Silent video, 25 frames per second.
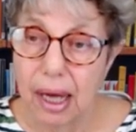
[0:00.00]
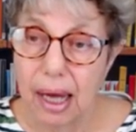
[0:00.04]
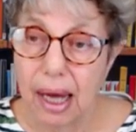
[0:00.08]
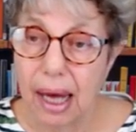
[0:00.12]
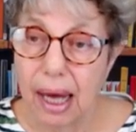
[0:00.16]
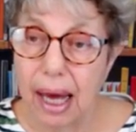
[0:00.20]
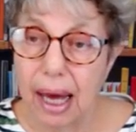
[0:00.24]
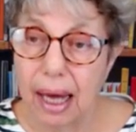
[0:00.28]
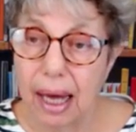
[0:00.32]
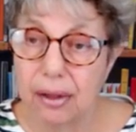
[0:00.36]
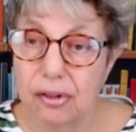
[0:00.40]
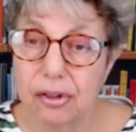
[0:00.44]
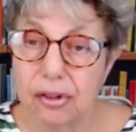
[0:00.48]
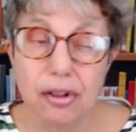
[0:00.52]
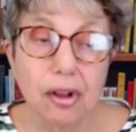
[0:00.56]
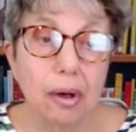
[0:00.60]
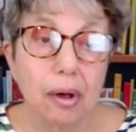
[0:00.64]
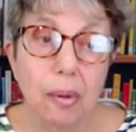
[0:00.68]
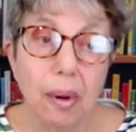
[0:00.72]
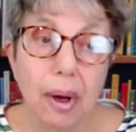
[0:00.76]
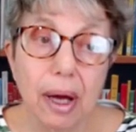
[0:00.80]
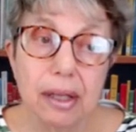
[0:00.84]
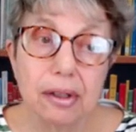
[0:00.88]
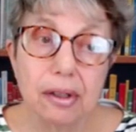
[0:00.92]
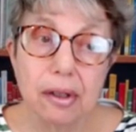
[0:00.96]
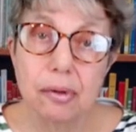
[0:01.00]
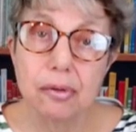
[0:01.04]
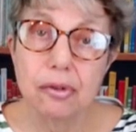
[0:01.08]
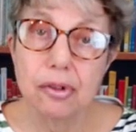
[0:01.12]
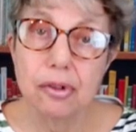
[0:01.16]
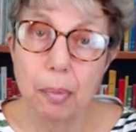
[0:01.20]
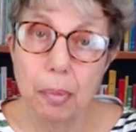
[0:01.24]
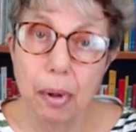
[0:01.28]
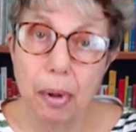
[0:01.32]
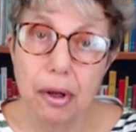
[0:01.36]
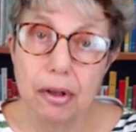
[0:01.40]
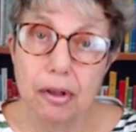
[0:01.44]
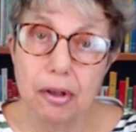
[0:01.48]
And so I don't
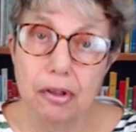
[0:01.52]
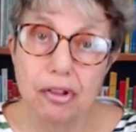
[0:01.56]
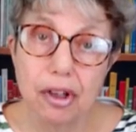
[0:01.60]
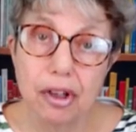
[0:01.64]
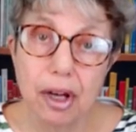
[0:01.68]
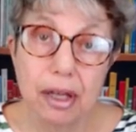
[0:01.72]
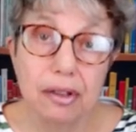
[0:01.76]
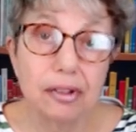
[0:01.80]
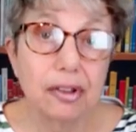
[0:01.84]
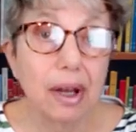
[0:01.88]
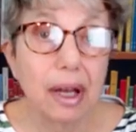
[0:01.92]
apologise.